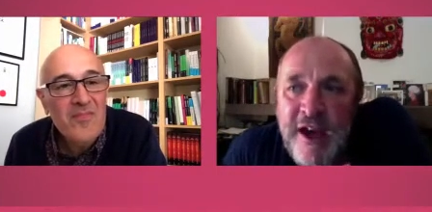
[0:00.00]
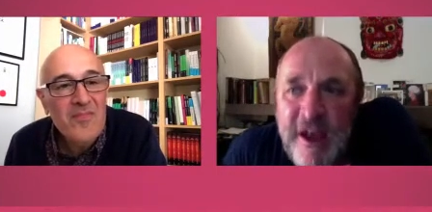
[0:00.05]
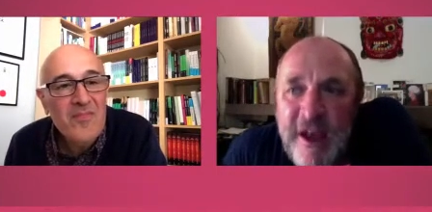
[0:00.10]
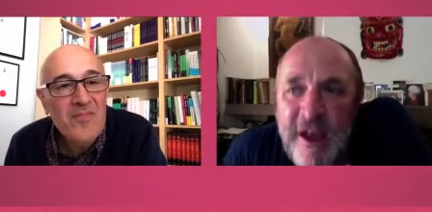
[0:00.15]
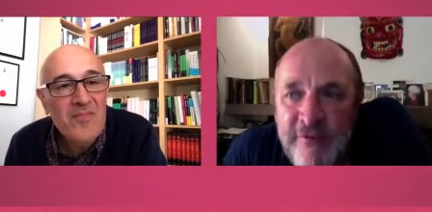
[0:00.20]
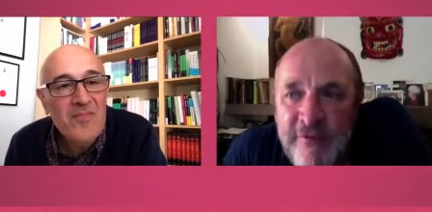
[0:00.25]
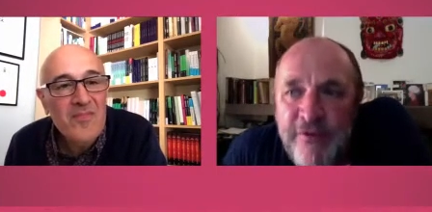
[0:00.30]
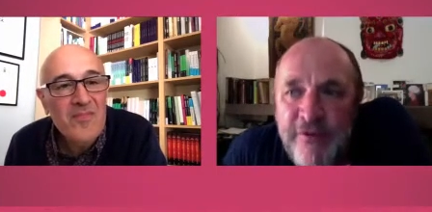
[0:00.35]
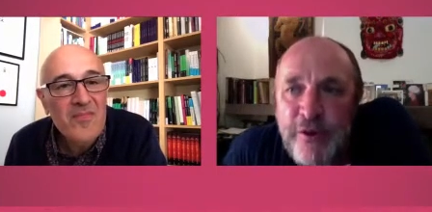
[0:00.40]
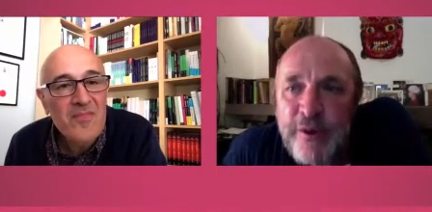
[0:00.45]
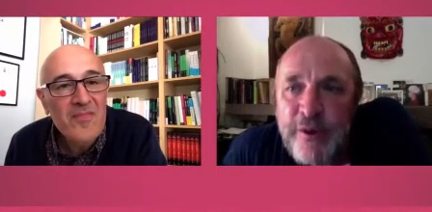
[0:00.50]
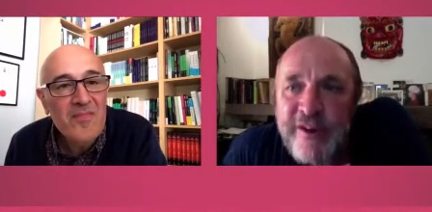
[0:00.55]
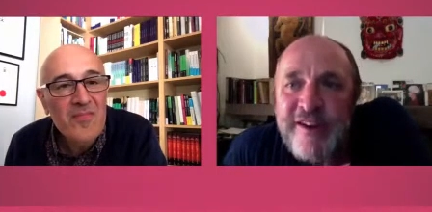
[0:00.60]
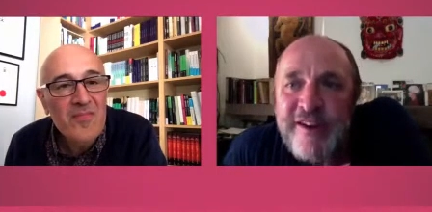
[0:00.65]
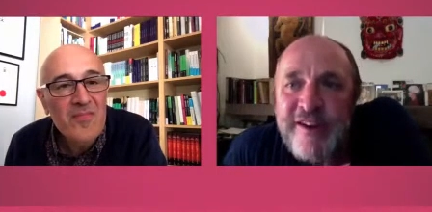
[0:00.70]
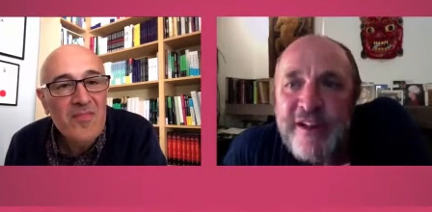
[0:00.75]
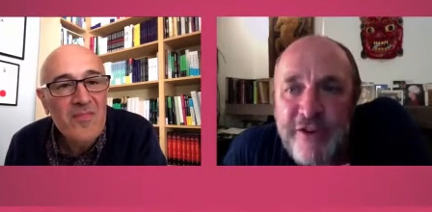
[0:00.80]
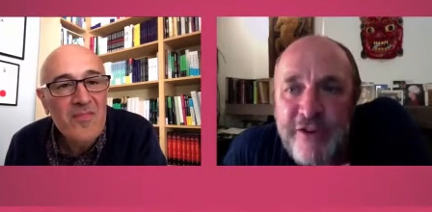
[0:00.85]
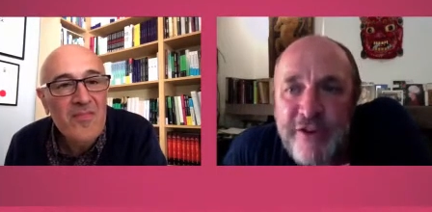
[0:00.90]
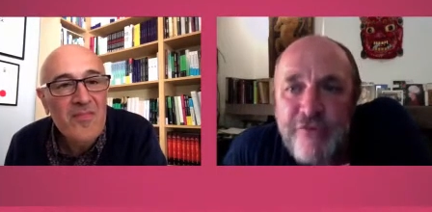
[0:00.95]

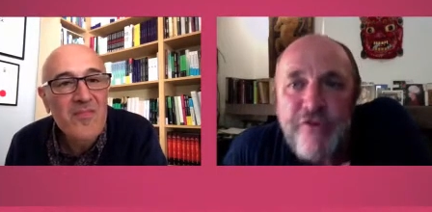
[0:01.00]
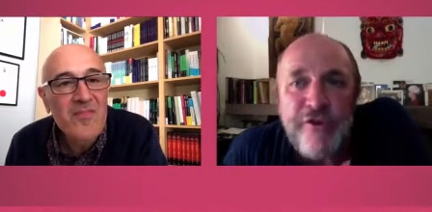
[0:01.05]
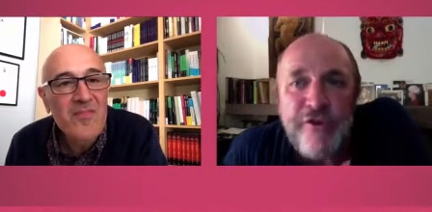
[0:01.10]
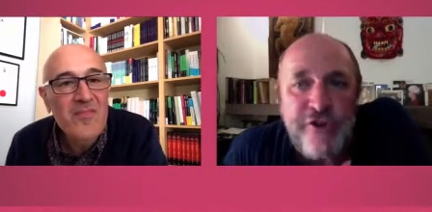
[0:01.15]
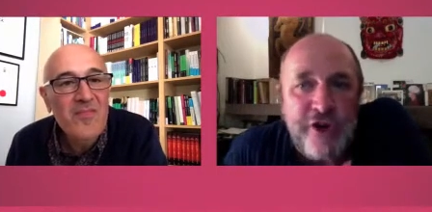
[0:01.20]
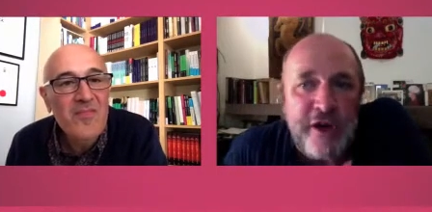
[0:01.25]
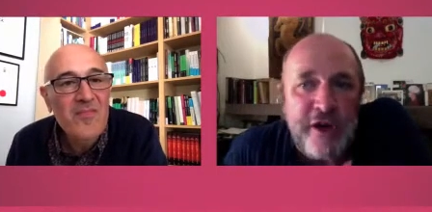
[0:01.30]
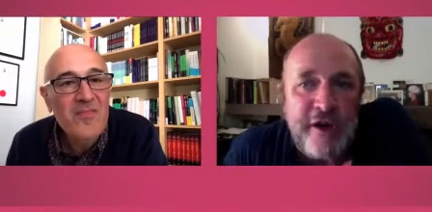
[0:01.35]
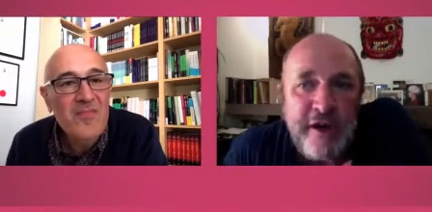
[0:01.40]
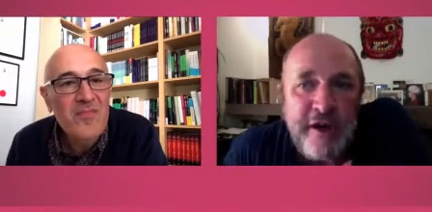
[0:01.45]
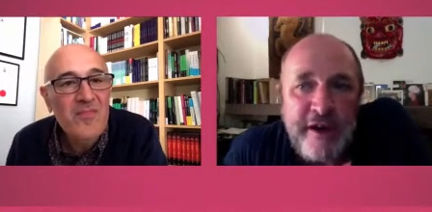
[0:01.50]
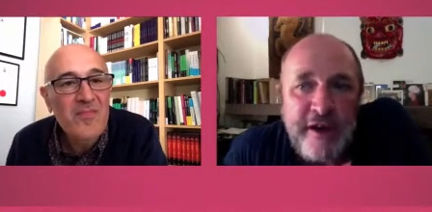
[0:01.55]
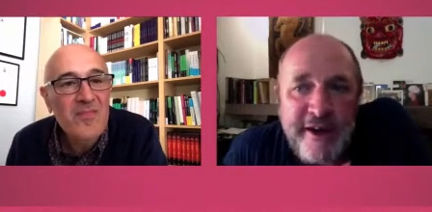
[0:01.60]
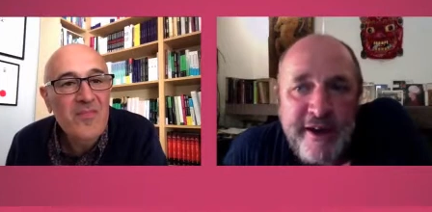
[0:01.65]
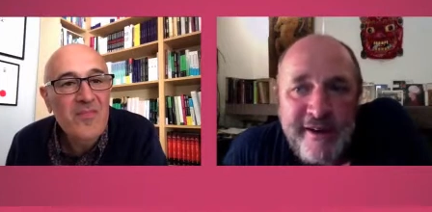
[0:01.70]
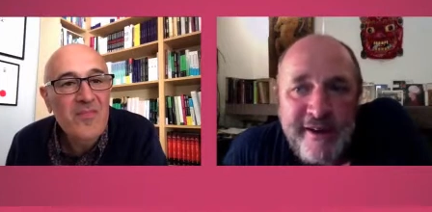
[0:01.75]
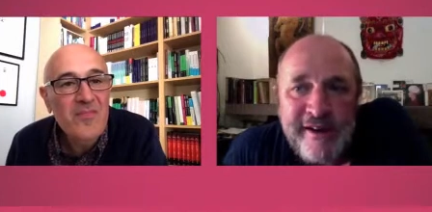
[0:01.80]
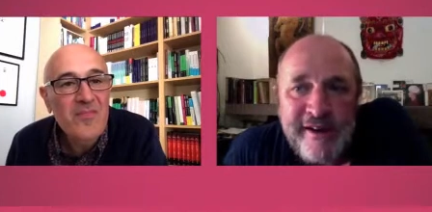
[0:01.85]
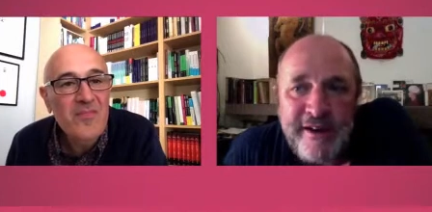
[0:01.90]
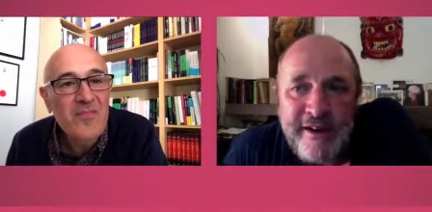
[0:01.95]
Speaker 1: influenced literature in
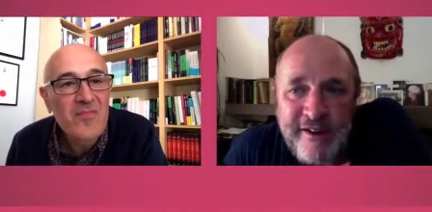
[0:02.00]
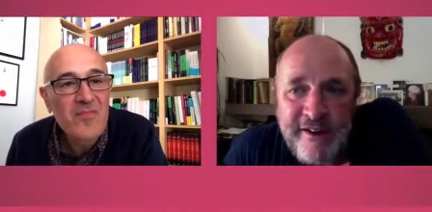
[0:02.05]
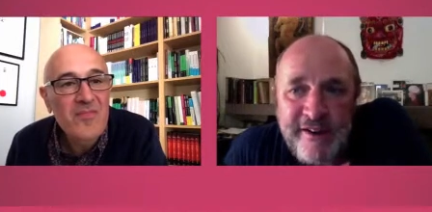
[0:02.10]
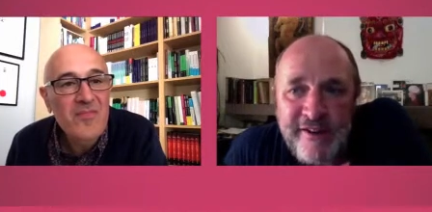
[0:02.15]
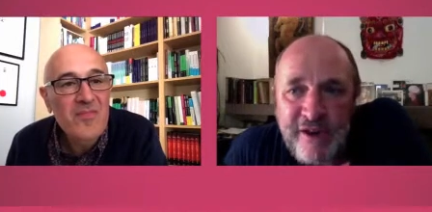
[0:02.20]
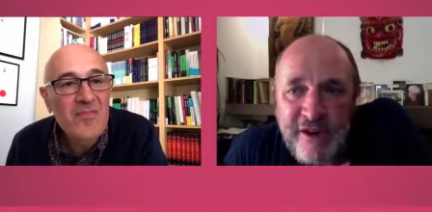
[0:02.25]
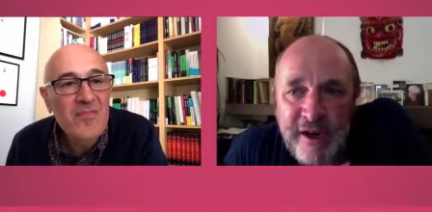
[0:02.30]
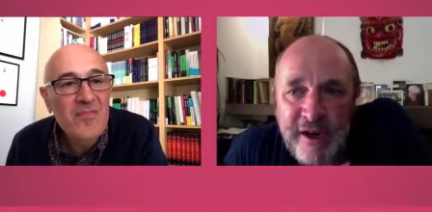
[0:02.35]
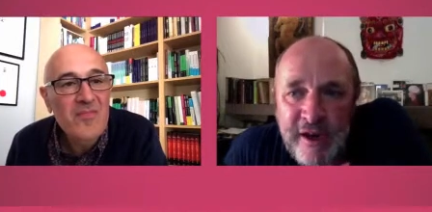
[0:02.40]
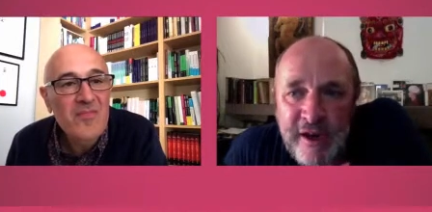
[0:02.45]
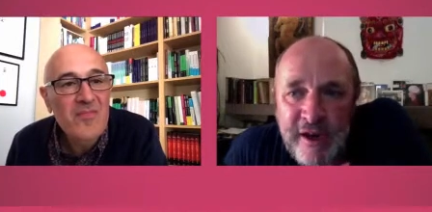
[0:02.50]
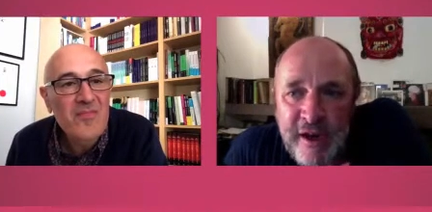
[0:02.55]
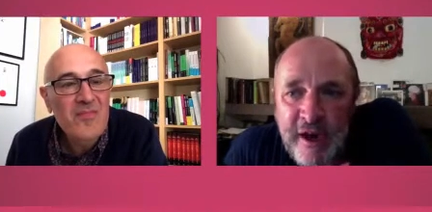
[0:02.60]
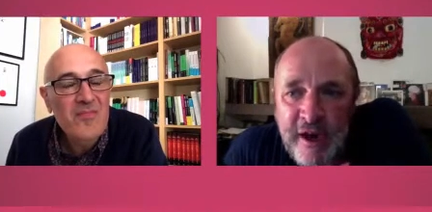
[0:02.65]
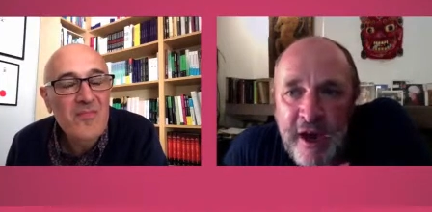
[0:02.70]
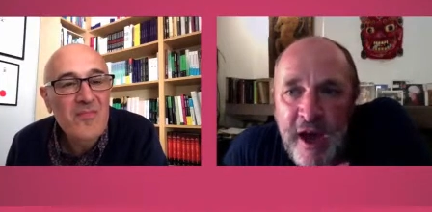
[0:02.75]
ancient history?